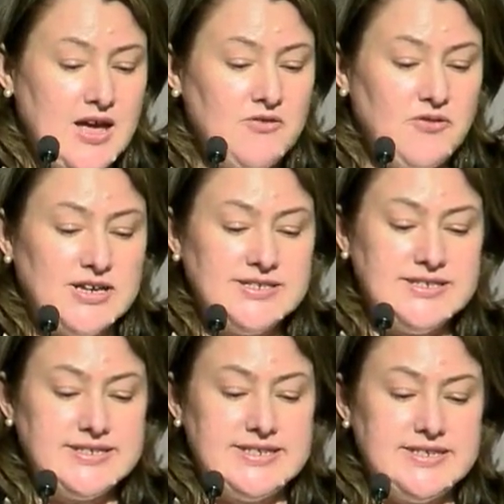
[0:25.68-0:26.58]

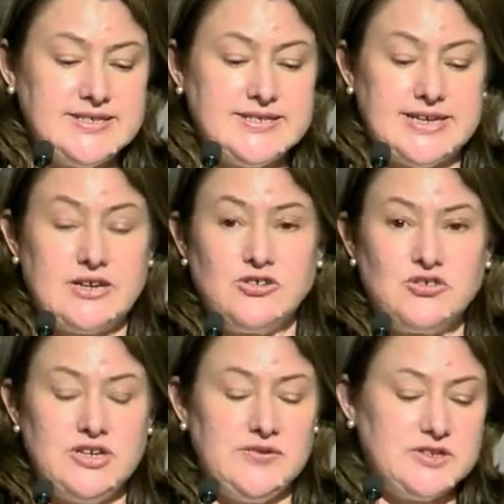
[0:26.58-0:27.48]
Frances is the
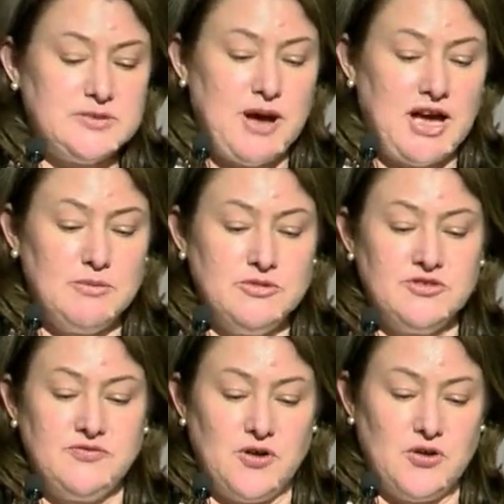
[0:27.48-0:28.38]
Secretary of the
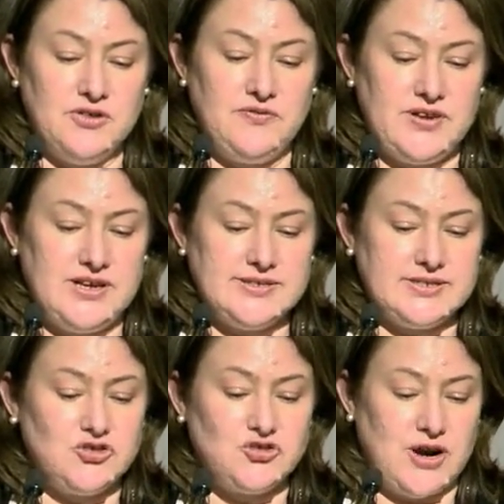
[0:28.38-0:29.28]
Department of Foreign
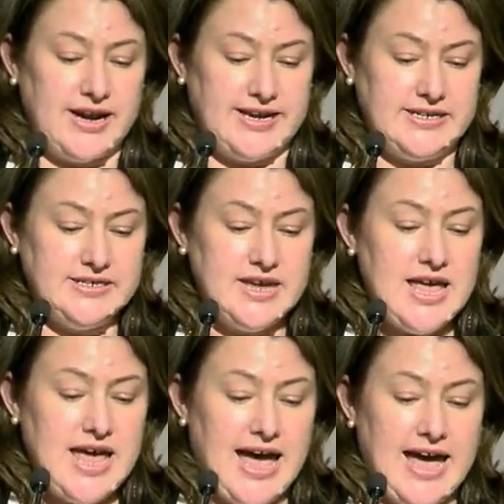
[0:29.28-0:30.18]
Affairs and Trade
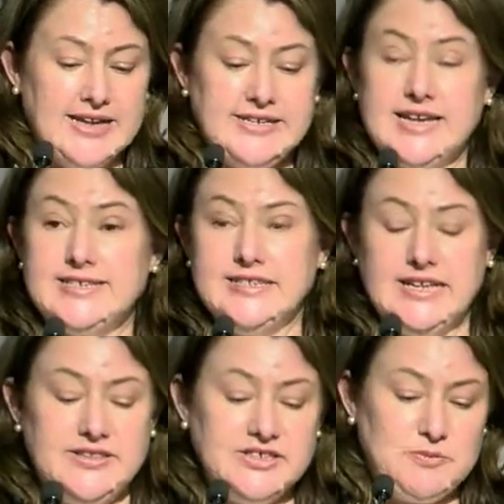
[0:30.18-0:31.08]
and has
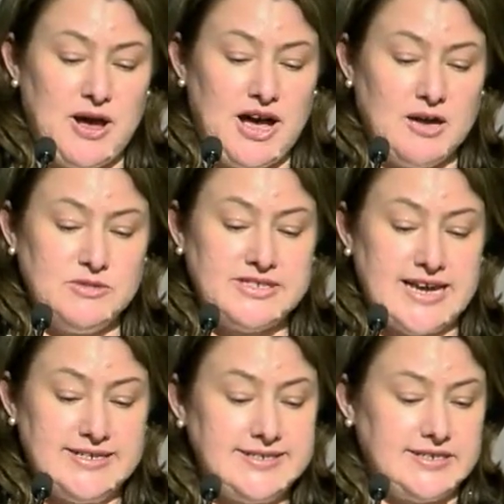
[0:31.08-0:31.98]
led the department
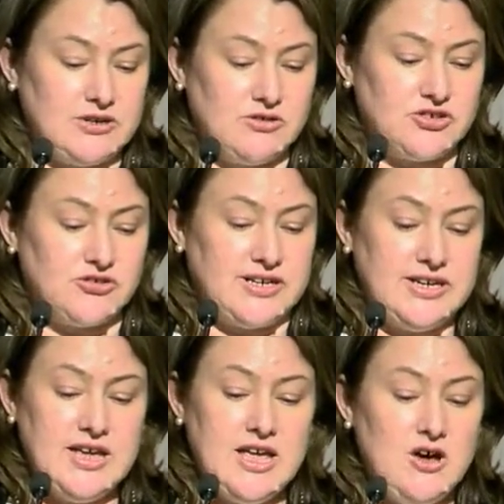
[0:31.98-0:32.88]
as
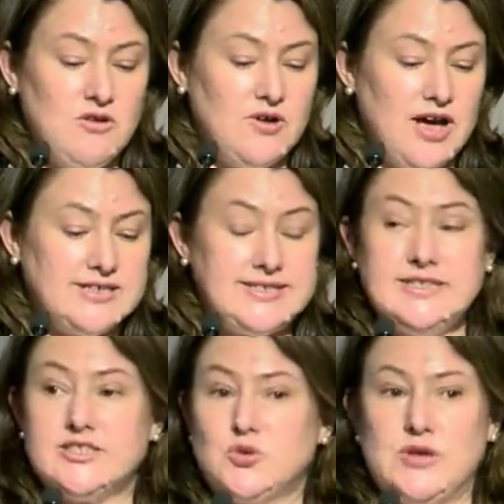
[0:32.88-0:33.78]
Secretary
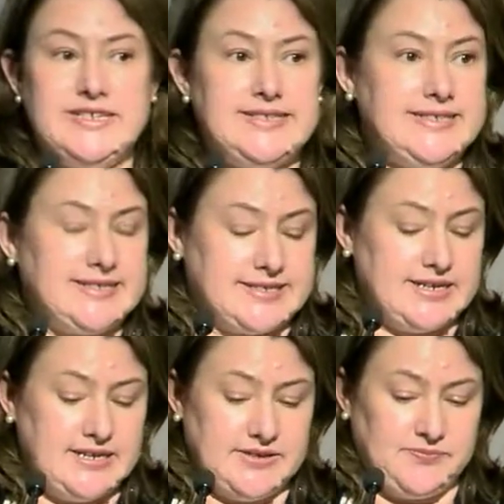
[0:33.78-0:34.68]
since
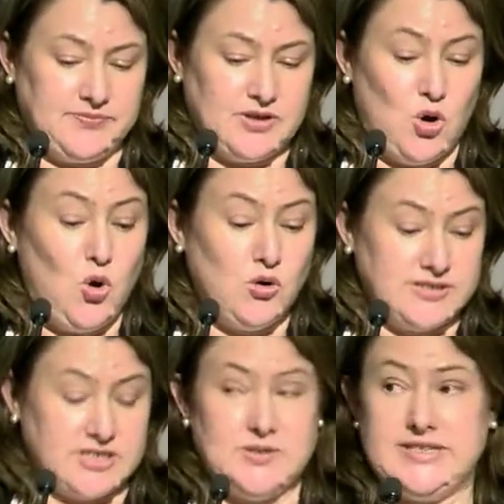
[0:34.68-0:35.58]

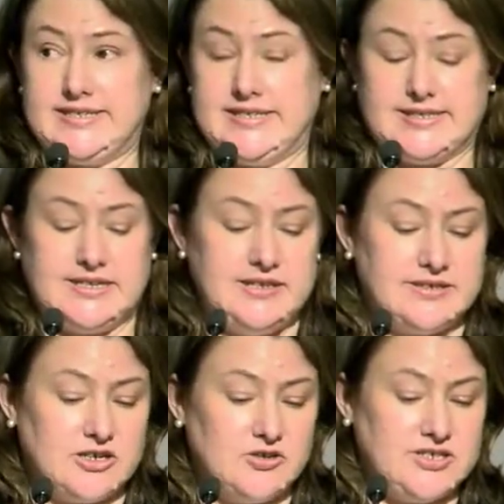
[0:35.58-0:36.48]
August 2016,
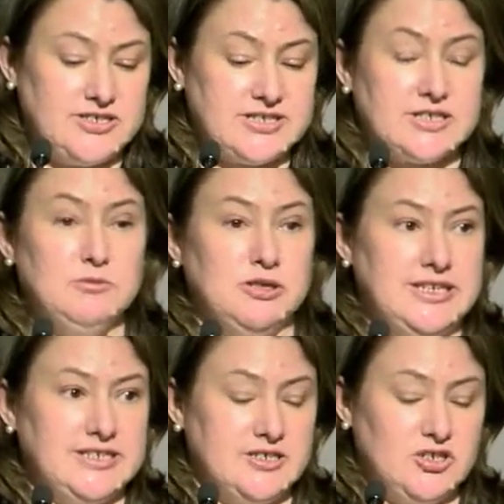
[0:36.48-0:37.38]
so she's just
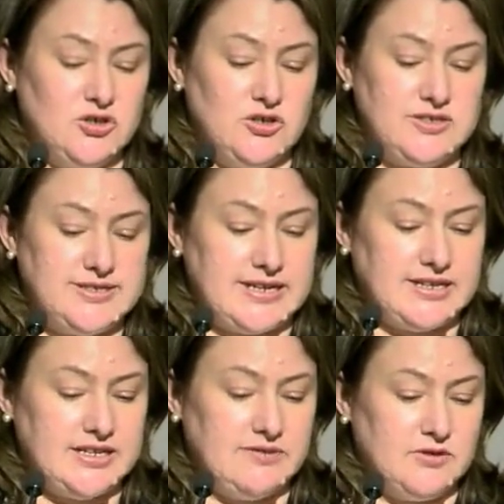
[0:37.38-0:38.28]
completed her
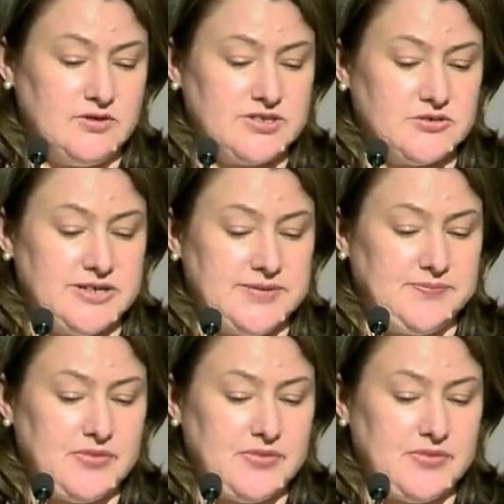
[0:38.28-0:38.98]
second anniversary.